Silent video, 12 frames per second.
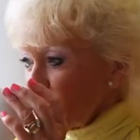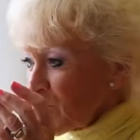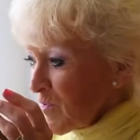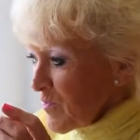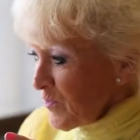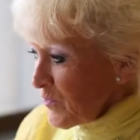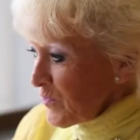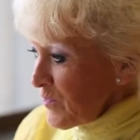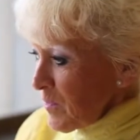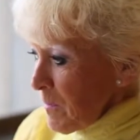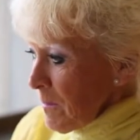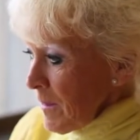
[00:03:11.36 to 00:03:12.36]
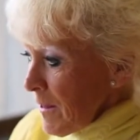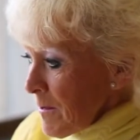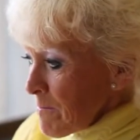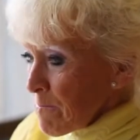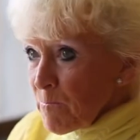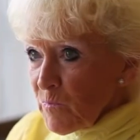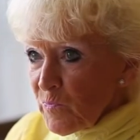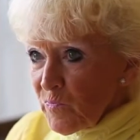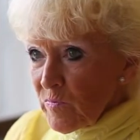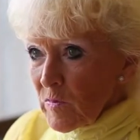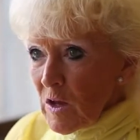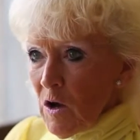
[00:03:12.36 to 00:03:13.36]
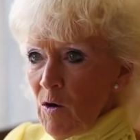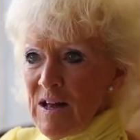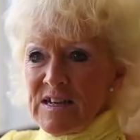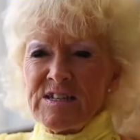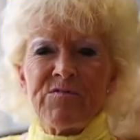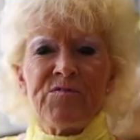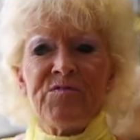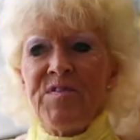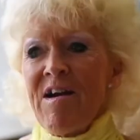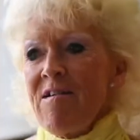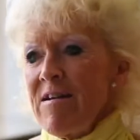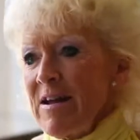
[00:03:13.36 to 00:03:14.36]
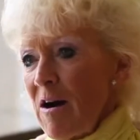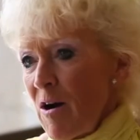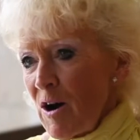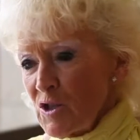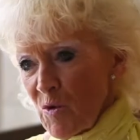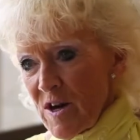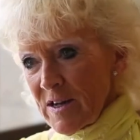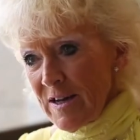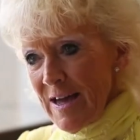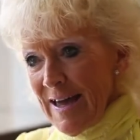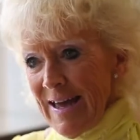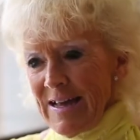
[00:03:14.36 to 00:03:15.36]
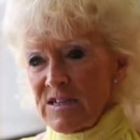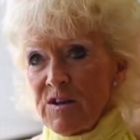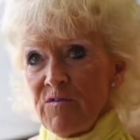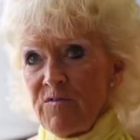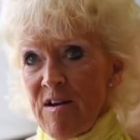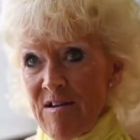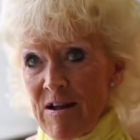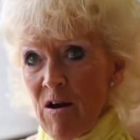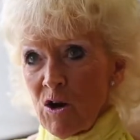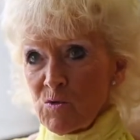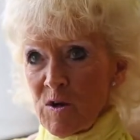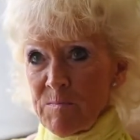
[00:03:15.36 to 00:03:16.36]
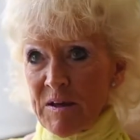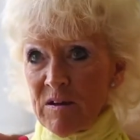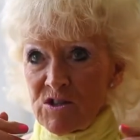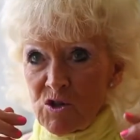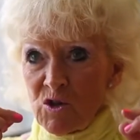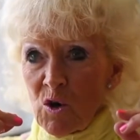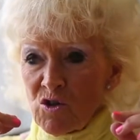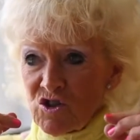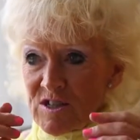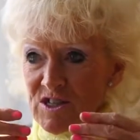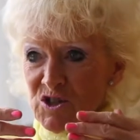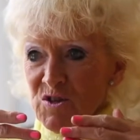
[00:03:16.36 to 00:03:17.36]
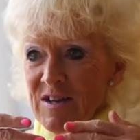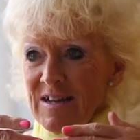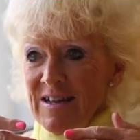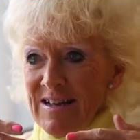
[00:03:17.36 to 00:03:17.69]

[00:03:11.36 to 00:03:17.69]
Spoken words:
But it is very hard work, you're saying. I mean, it takes hours and hours of rehearsal. It's very hard work, because you're not just doing